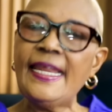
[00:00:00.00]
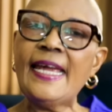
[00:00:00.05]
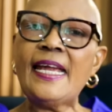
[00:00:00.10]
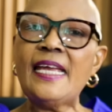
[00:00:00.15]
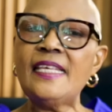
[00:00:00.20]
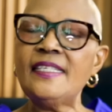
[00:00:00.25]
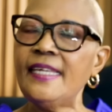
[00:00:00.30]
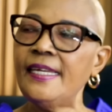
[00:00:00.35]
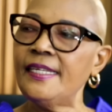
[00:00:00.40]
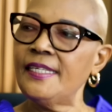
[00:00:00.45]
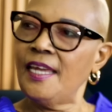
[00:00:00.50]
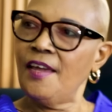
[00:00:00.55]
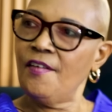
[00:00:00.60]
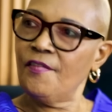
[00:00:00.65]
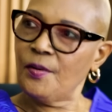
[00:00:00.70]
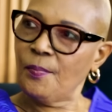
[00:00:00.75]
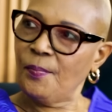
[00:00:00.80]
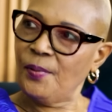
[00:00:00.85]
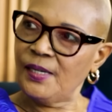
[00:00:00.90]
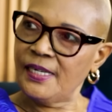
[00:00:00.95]
Like I said,
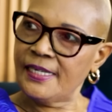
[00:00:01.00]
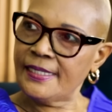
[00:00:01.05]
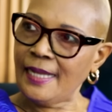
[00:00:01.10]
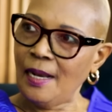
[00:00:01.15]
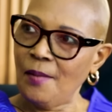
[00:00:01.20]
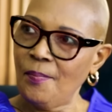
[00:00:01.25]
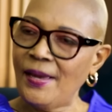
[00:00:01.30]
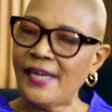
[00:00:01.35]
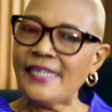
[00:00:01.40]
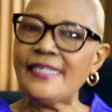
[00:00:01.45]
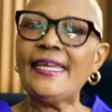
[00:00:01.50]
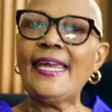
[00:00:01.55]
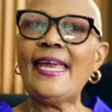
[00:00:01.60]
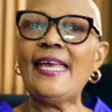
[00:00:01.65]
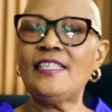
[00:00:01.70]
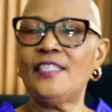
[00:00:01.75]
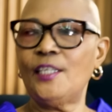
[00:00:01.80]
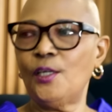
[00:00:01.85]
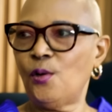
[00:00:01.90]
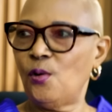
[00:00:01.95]
every political party
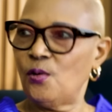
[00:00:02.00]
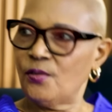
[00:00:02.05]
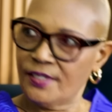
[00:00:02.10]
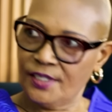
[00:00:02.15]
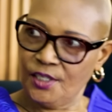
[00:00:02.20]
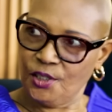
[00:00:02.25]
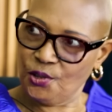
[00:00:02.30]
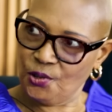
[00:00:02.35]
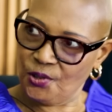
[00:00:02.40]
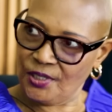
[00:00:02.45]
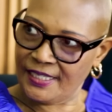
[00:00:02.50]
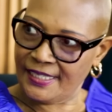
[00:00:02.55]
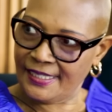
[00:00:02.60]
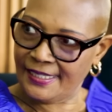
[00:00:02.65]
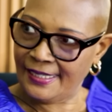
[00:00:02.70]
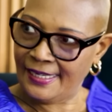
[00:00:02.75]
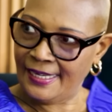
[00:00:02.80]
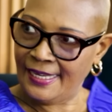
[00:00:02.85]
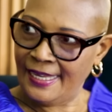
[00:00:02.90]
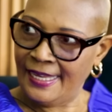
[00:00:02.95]
has a
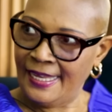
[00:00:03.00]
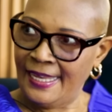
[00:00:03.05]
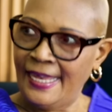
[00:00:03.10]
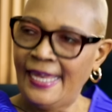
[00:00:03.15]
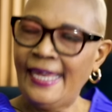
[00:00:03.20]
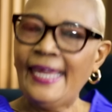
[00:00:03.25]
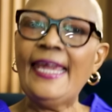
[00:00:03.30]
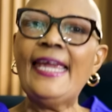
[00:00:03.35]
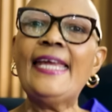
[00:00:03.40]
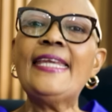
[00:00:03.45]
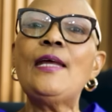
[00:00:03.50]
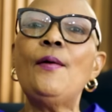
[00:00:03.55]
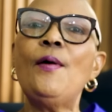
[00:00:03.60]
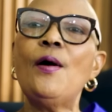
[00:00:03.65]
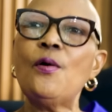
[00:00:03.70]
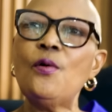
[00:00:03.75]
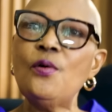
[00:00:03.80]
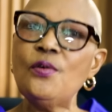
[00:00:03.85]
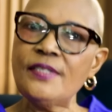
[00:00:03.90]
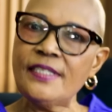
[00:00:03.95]
constitution. And
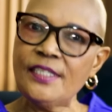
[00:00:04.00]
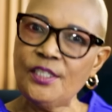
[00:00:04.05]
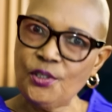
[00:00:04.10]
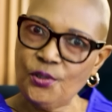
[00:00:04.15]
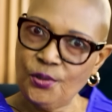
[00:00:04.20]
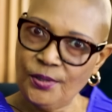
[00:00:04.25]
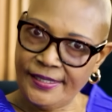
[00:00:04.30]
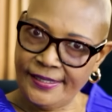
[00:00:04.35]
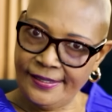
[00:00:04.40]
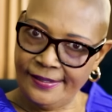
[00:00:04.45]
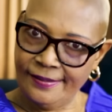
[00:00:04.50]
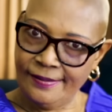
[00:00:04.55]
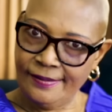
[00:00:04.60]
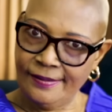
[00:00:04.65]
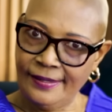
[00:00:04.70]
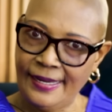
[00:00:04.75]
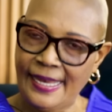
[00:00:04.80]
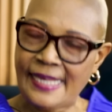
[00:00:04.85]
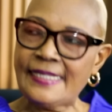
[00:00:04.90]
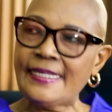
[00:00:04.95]
our constitution
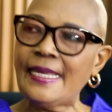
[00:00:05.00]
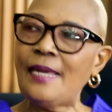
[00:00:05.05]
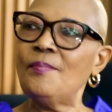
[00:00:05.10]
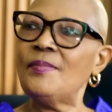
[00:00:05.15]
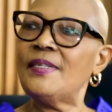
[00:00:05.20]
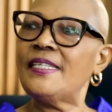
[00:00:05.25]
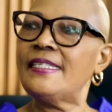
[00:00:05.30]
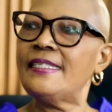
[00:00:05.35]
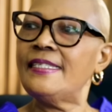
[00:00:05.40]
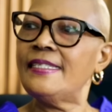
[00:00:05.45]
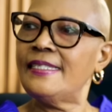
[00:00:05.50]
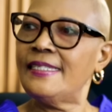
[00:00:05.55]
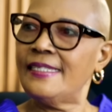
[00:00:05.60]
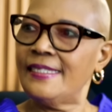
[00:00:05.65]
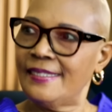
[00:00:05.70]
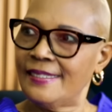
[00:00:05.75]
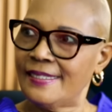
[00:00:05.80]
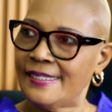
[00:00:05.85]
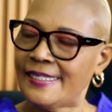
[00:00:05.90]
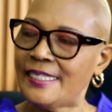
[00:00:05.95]
as
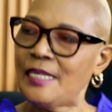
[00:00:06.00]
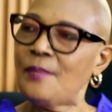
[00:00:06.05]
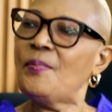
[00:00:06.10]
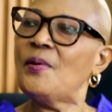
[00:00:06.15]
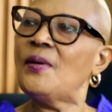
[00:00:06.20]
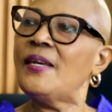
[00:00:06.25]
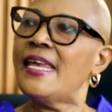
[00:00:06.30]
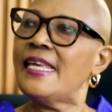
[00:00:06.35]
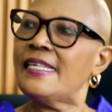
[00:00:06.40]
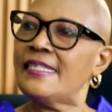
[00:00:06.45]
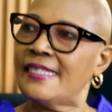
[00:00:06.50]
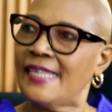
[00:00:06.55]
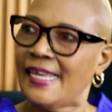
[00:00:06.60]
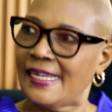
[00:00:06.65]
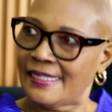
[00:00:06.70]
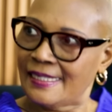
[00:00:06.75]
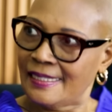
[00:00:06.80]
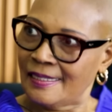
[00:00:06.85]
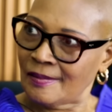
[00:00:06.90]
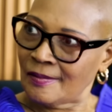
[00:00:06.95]
MDC-T stipulates
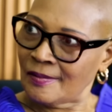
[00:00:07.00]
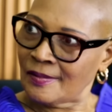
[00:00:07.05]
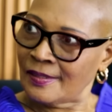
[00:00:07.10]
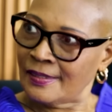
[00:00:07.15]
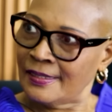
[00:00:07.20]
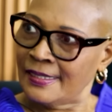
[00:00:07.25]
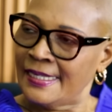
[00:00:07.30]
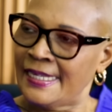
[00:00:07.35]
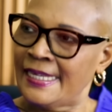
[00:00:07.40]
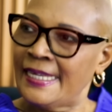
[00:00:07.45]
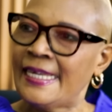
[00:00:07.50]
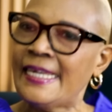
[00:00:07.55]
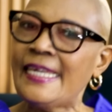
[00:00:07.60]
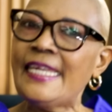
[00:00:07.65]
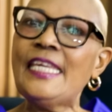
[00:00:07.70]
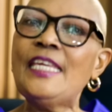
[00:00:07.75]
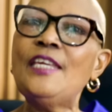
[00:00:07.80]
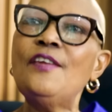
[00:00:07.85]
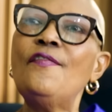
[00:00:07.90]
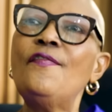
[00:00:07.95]
that
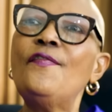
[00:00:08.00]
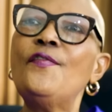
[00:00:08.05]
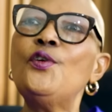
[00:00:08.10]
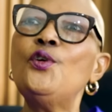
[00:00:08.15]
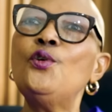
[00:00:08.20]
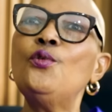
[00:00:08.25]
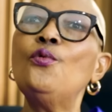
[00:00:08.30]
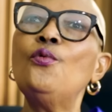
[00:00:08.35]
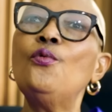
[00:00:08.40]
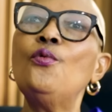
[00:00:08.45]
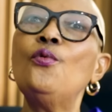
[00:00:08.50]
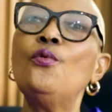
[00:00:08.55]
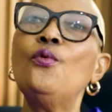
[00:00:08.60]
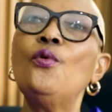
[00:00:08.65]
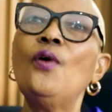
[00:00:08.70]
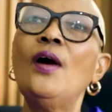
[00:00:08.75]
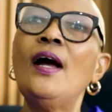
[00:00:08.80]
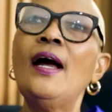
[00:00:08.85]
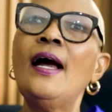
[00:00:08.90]
if you